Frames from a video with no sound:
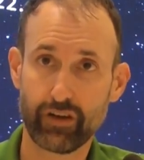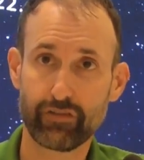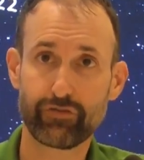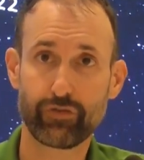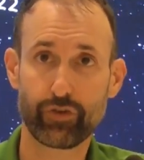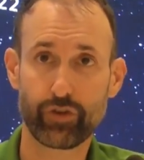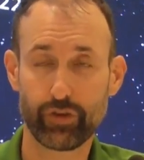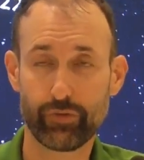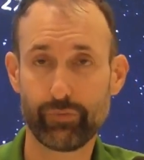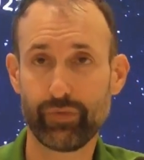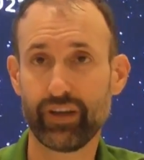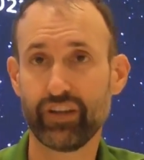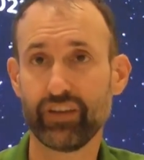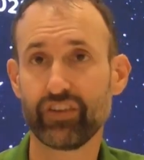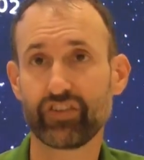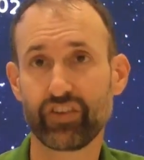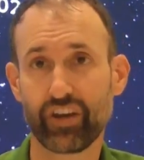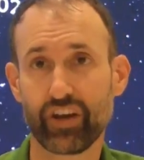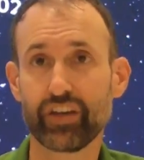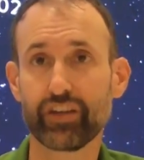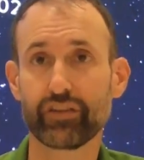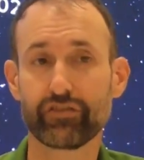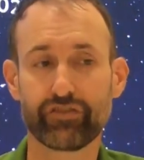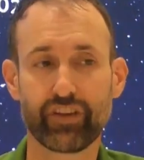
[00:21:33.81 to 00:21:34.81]
for the main
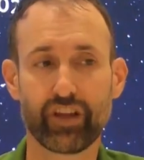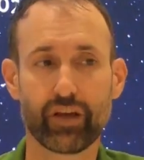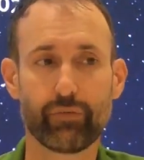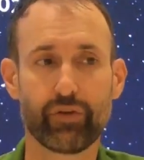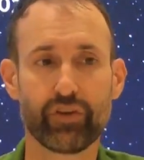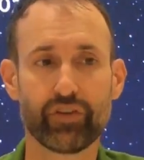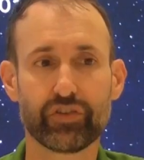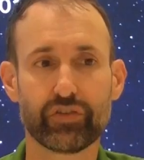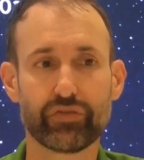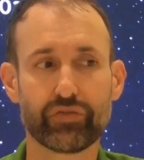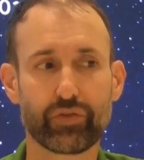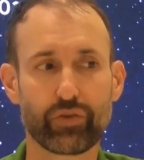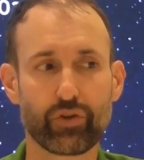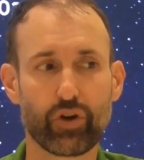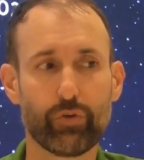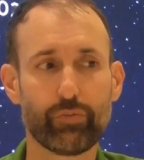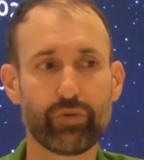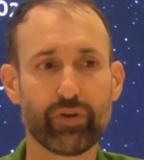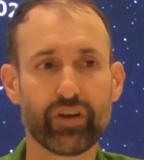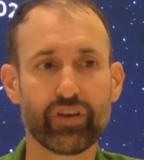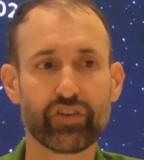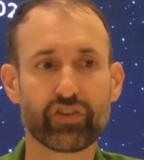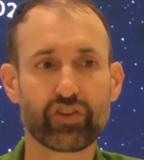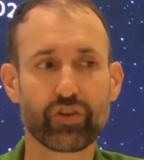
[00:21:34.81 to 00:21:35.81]
science flybys of Europa.